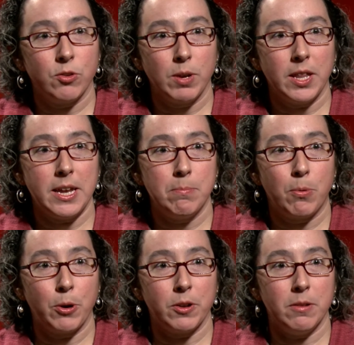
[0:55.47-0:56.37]
is really
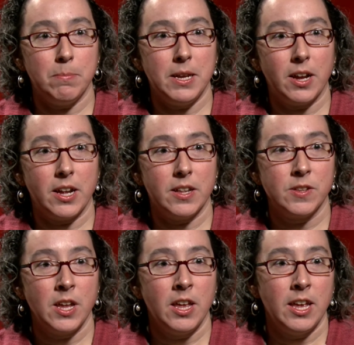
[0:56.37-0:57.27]
important
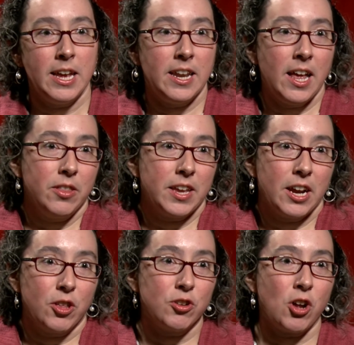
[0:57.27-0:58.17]
because in
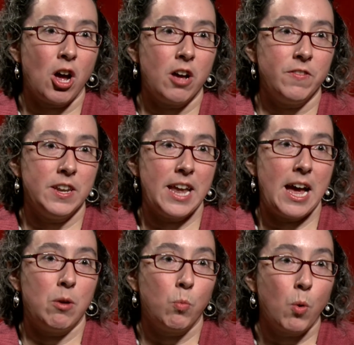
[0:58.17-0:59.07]
healthcare there's often
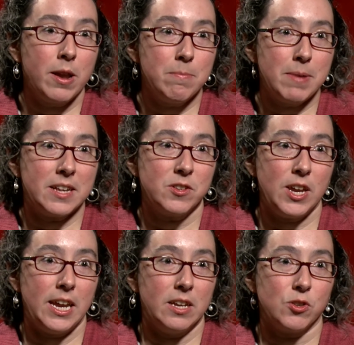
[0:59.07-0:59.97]
not one best
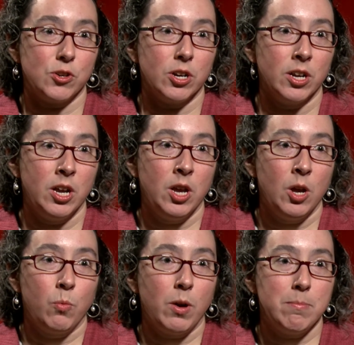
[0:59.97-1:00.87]
answer.
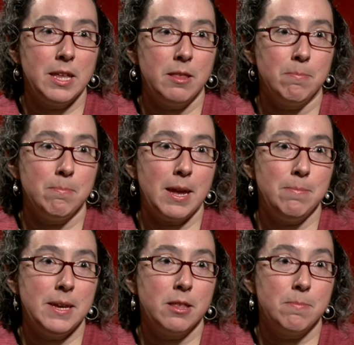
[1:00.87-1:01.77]
What may
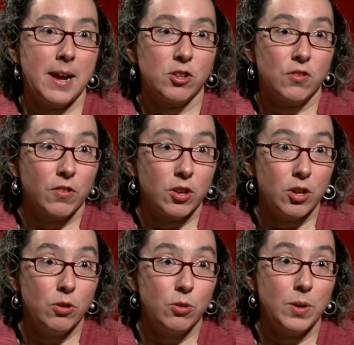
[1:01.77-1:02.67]
be the best for
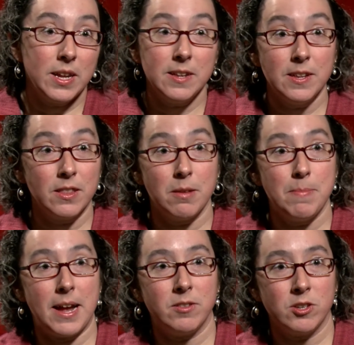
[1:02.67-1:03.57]
you isn't the
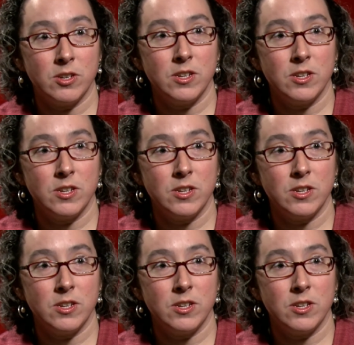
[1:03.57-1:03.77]
best